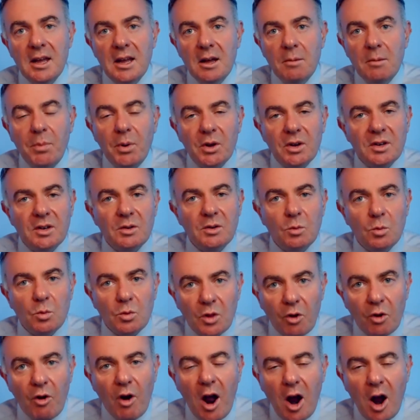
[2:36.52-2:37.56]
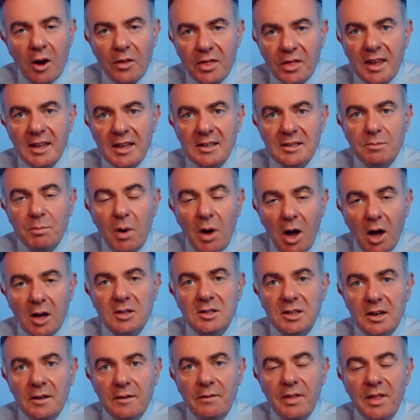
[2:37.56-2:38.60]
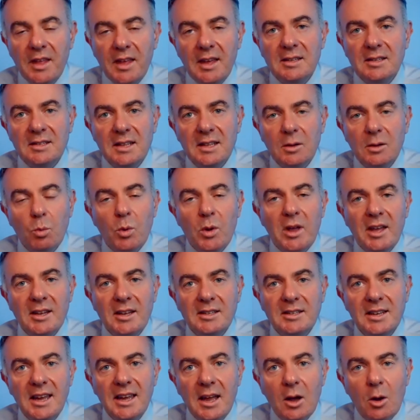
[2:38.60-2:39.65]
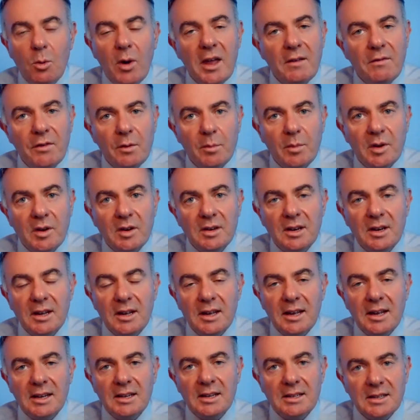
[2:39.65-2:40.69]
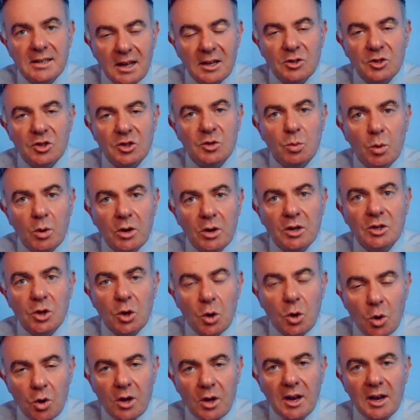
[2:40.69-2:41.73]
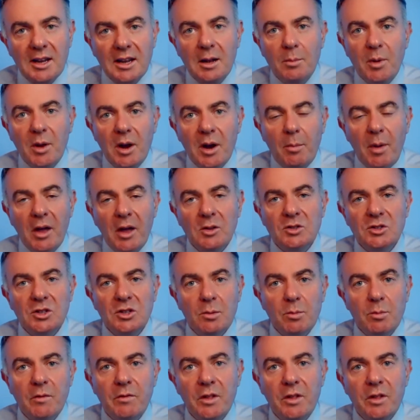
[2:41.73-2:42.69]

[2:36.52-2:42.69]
But there are things, positive things, that we can take away from it. And I just want to talk a little bit about some of